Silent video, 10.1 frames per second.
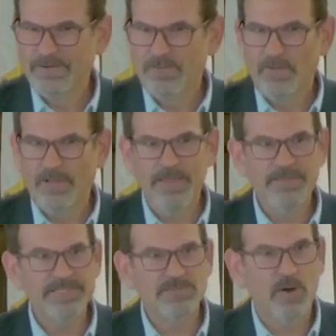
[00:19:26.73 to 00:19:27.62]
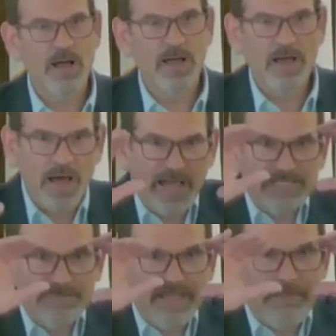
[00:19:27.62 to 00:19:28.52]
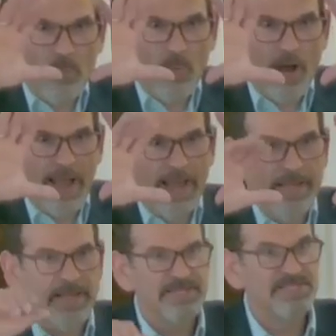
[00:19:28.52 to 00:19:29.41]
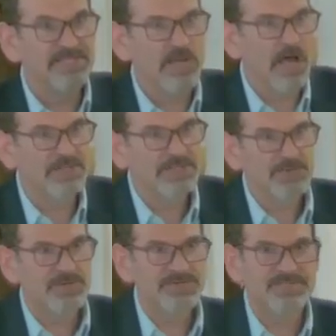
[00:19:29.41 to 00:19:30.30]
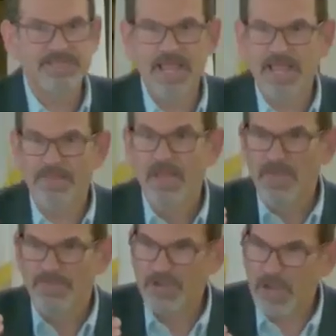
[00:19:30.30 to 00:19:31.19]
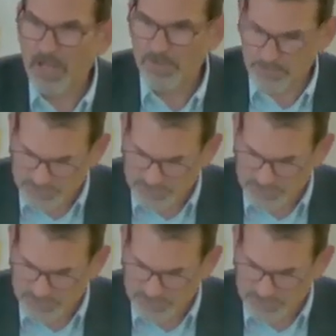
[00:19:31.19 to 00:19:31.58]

Well, Emmy's eyes became wide as saucers, and the color